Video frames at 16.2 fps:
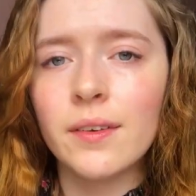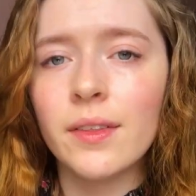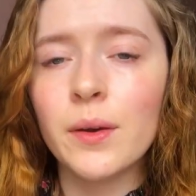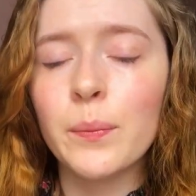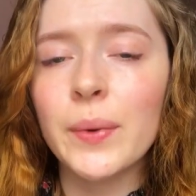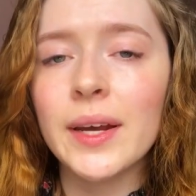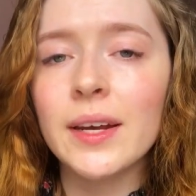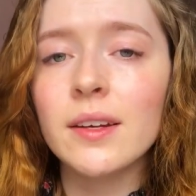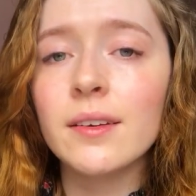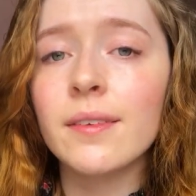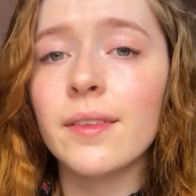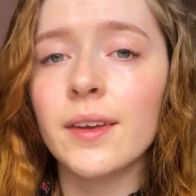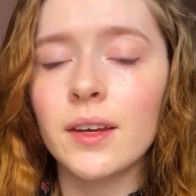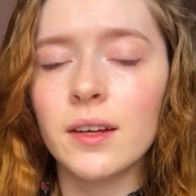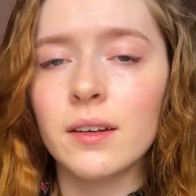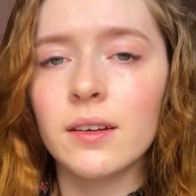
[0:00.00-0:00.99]
The main
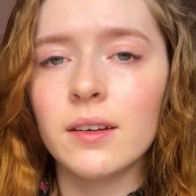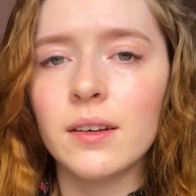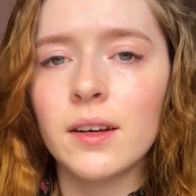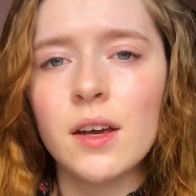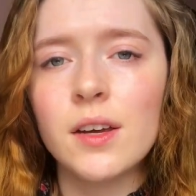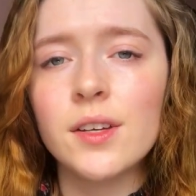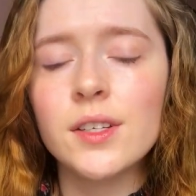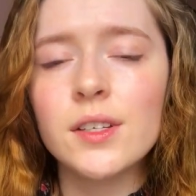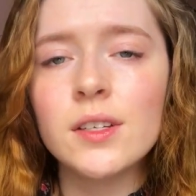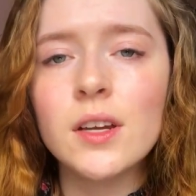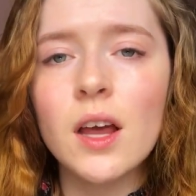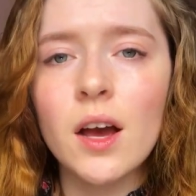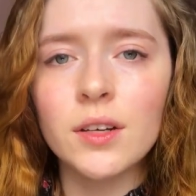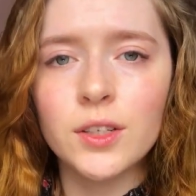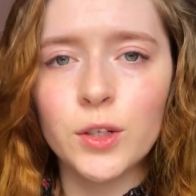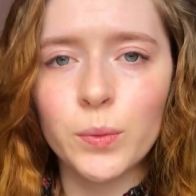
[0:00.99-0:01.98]
thing is
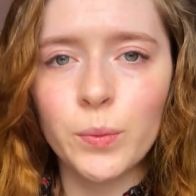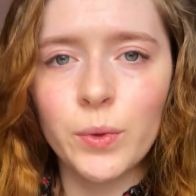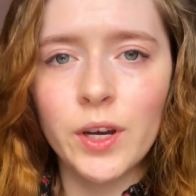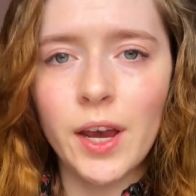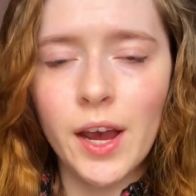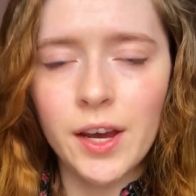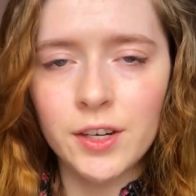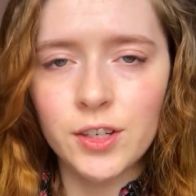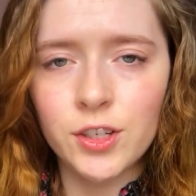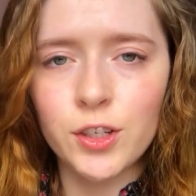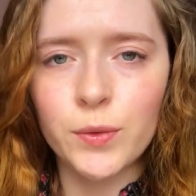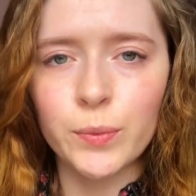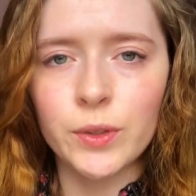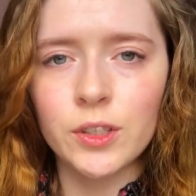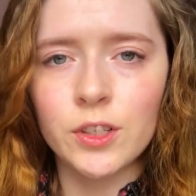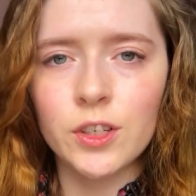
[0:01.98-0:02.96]
not to be
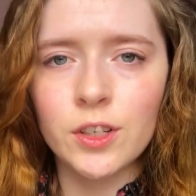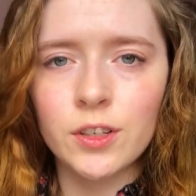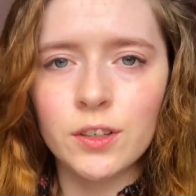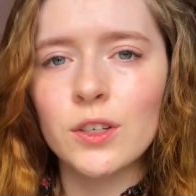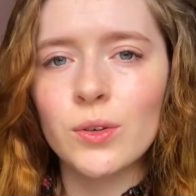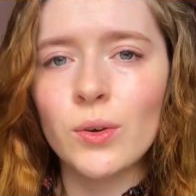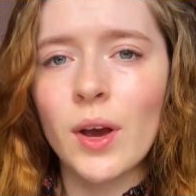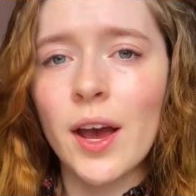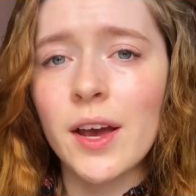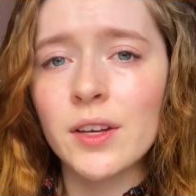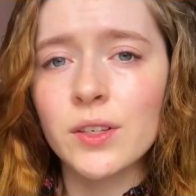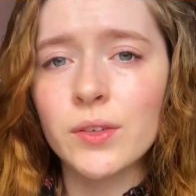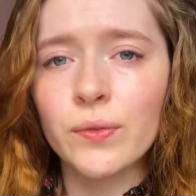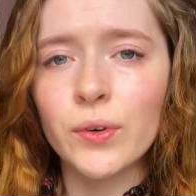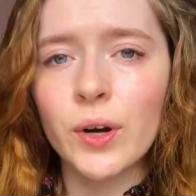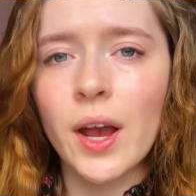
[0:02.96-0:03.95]
ashamed to
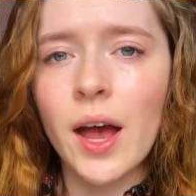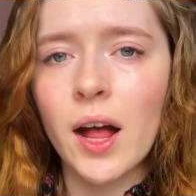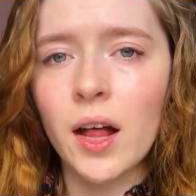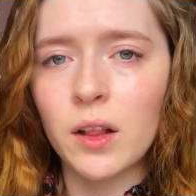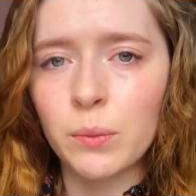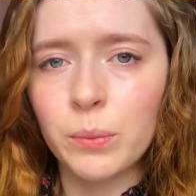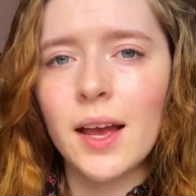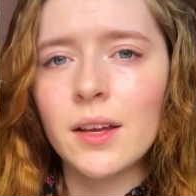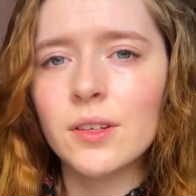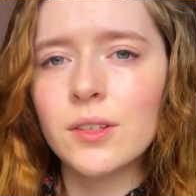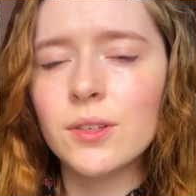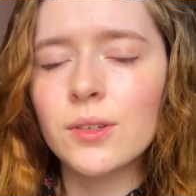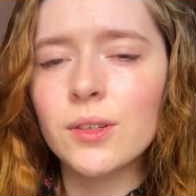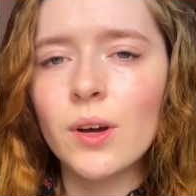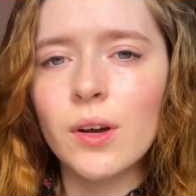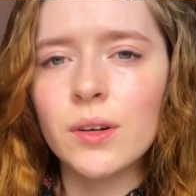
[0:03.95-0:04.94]
ask for help, and
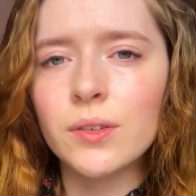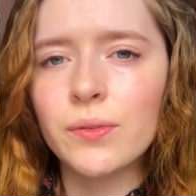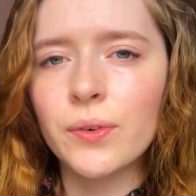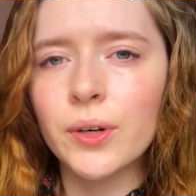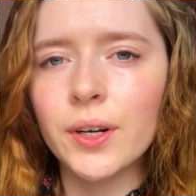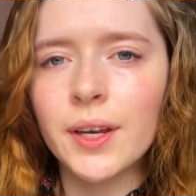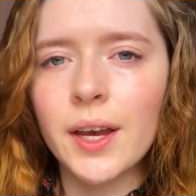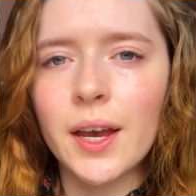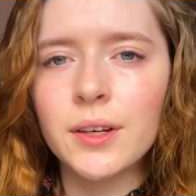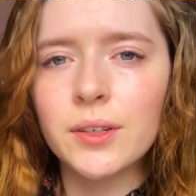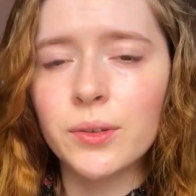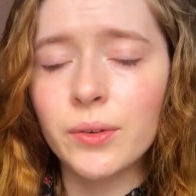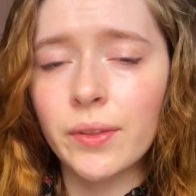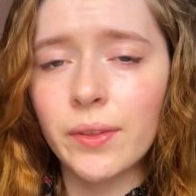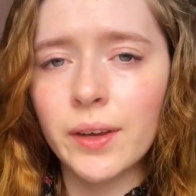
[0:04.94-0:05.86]
do not forget to